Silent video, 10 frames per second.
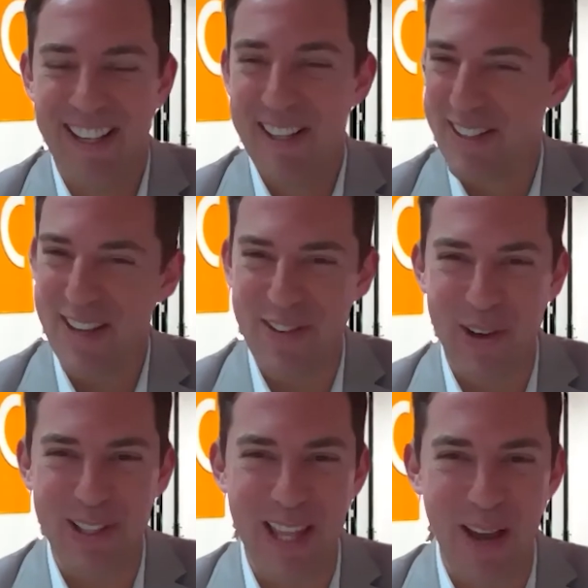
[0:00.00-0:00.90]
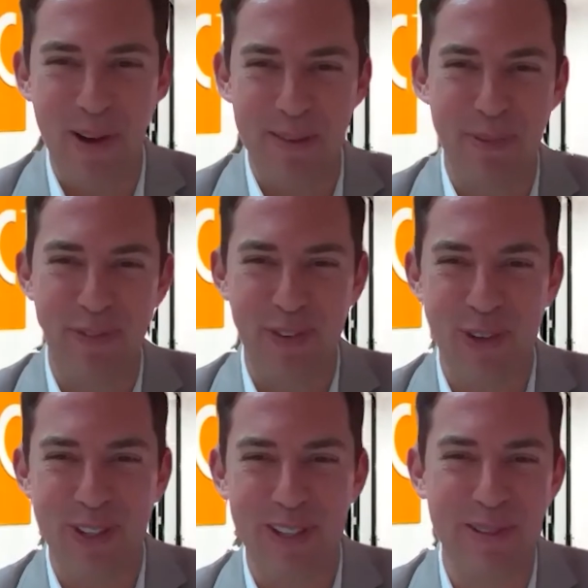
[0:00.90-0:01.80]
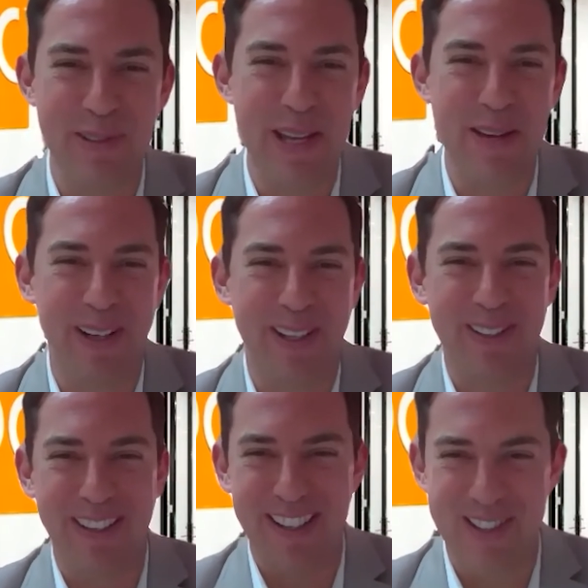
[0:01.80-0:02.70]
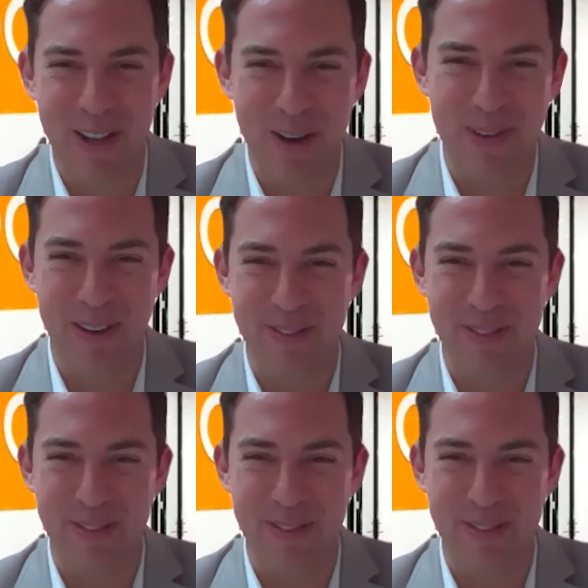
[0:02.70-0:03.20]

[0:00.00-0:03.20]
Never heard that one before in my career, Tom.